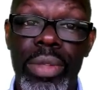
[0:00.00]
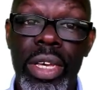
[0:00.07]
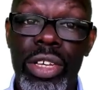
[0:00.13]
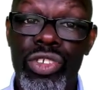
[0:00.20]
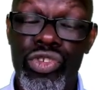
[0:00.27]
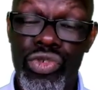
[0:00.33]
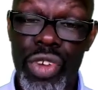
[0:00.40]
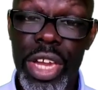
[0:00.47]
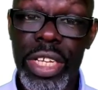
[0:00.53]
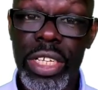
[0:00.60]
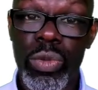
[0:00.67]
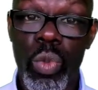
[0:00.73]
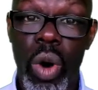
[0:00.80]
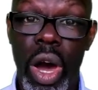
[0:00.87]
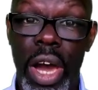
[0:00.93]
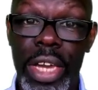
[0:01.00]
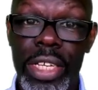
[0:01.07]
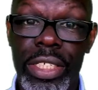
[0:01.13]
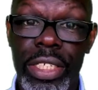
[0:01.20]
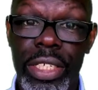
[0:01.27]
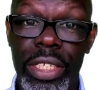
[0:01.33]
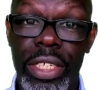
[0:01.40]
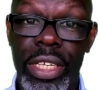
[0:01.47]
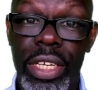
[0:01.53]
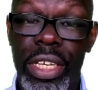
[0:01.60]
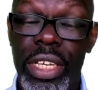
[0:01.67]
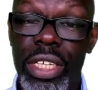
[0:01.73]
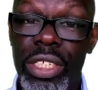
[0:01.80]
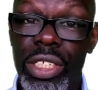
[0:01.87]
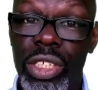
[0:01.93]
Training wise,
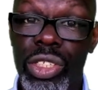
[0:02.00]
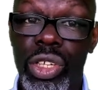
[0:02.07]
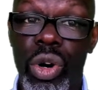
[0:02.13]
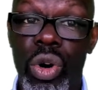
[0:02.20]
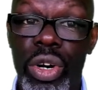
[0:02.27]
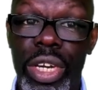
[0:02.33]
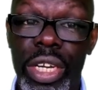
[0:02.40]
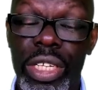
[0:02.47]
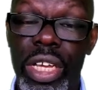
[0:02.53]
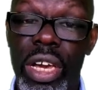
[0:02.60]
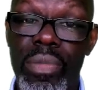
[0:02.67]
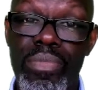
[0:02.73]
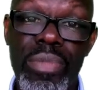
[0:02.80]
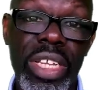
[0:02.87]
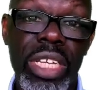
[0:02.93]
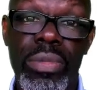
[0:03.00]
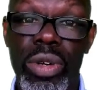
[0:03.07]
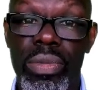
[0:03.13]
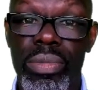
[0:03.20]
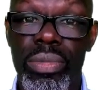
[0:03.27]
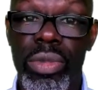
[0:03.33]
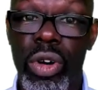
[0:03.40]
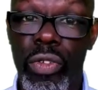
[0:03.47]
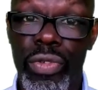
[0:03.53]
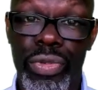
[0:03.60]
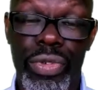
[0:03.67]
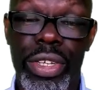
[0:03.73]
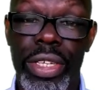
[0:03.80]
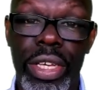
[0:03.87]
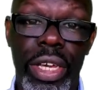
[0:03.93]
you're talking a minimum of
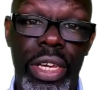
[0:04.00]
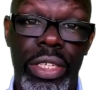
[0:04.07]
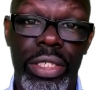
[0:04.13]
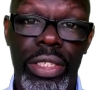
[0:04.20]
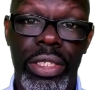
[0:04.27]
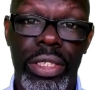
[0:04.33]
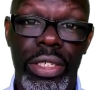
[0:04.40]
3 years.